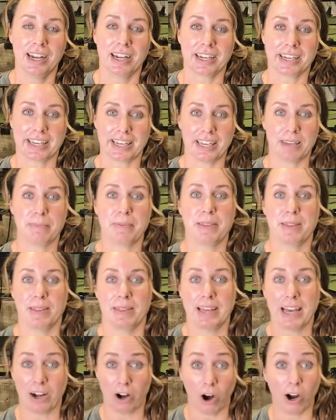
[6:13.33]
keep
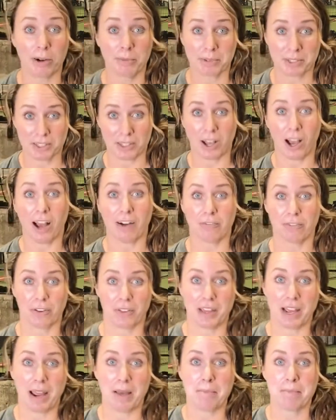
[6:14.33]
that arm slot for
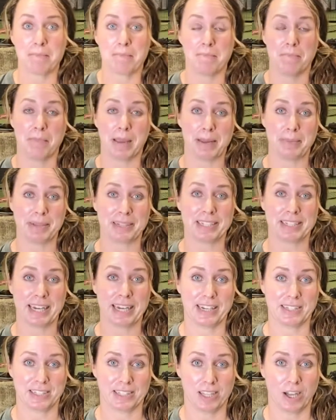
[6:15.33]
them maybe
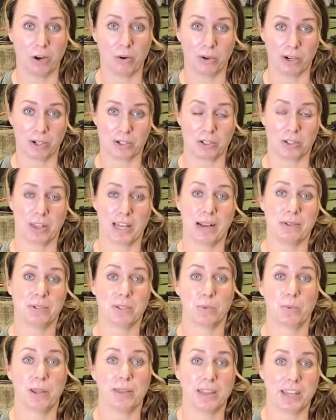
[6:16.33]
stays lower. So that was
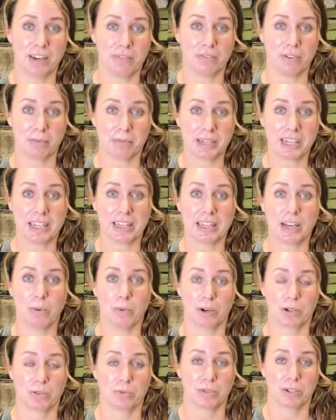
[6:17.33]
one thing for me that
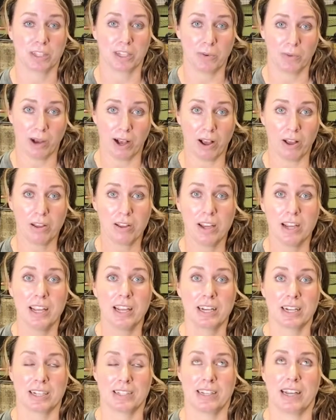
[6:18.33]
worked really well
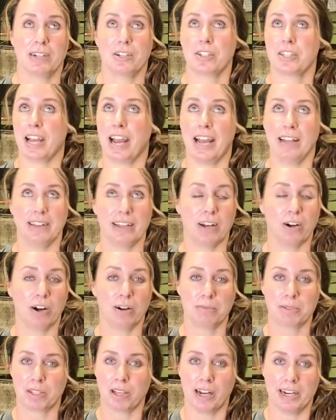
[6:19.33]
because I just had that arm
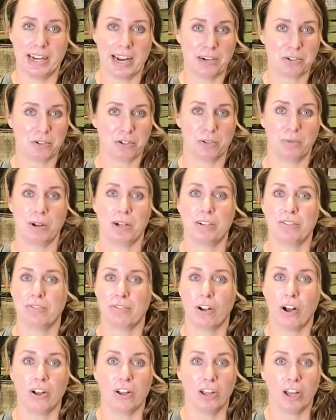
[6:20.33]
slot naturally wanting to
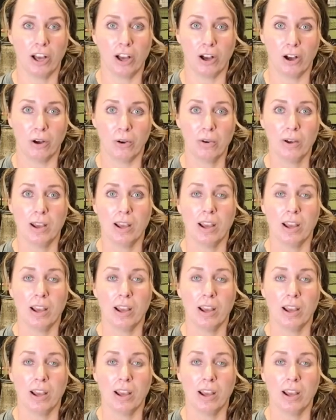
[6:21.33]
fall low.